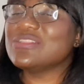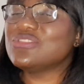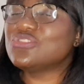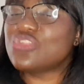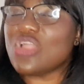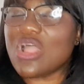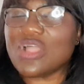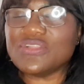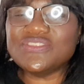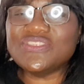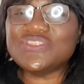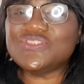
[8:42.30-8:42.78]

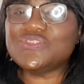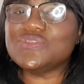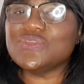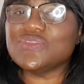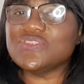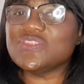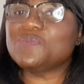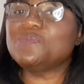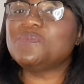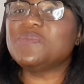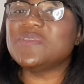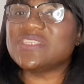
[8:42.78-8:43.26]
Don't
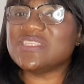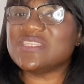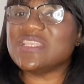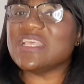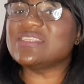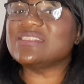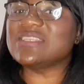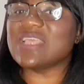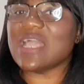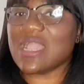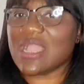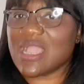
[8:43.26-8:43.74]
use
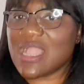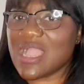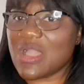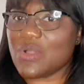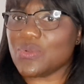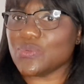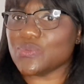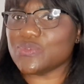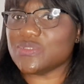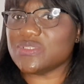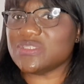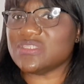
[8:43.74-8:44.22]
business
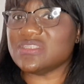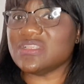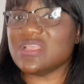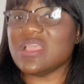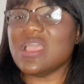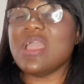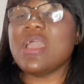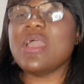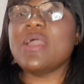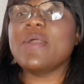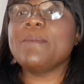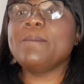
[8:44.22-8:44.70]
accounts.
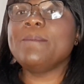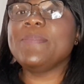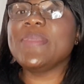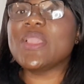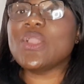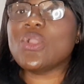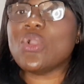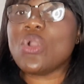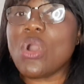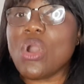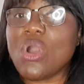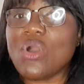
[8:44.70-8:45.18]

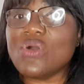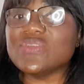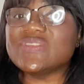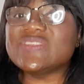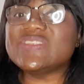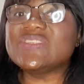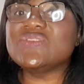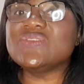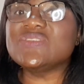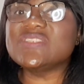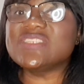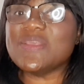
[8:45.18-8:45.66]

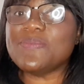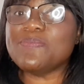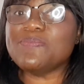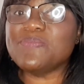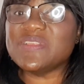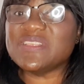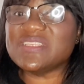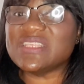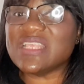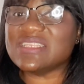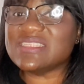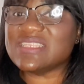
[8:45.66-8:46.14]
Because using
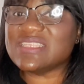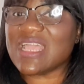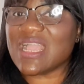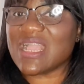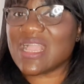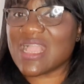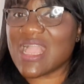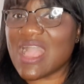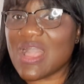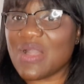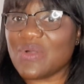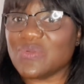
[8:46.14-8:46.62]
business
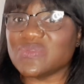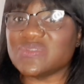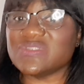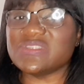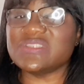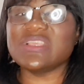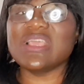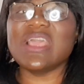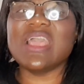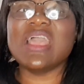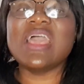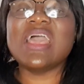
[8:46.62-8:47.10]

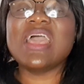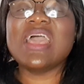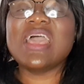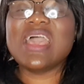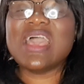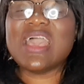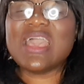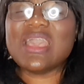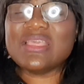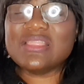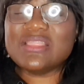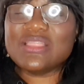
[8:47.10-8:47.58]
accounts,
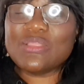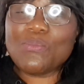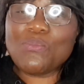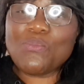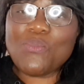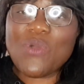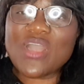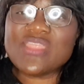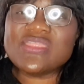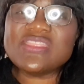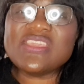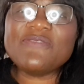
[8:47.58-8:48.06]
the
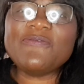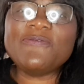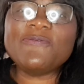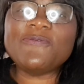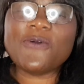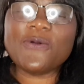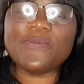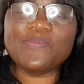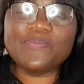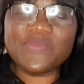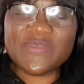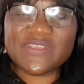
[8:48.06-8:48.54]
money
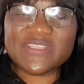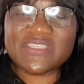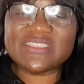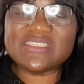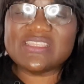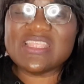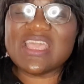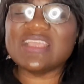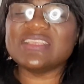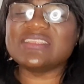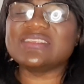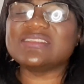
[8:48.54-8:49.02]
for
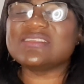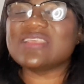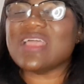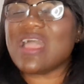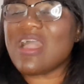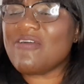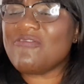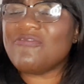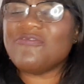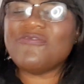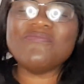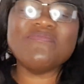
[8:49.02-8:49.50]
business
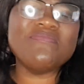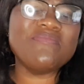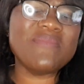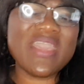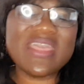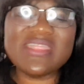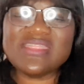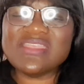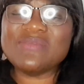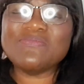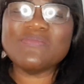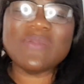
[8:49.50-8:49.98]
have
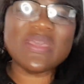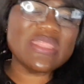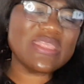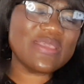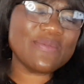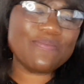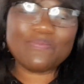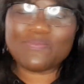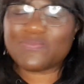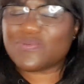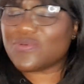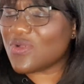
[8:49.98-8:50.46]
many,
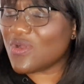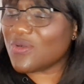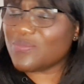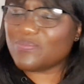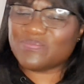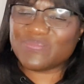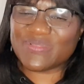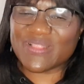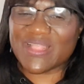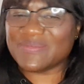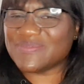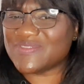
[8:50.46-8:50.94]
many
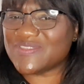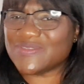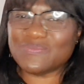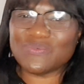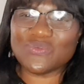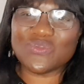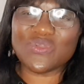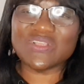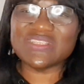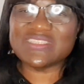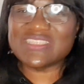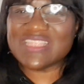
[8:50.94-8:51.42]
problems,
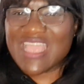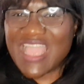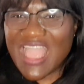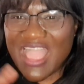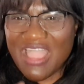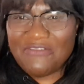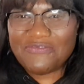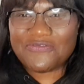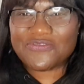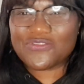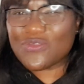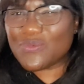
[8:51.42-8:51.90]
because they
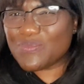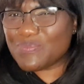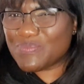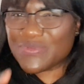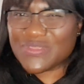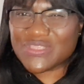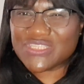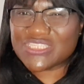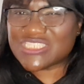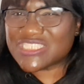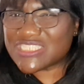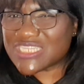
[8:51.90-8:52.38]
have to
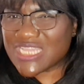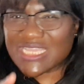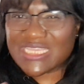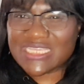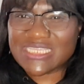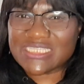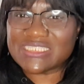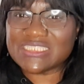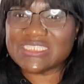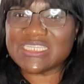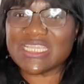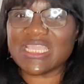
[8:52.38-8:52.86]
be
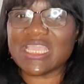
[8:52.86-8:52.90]
checking.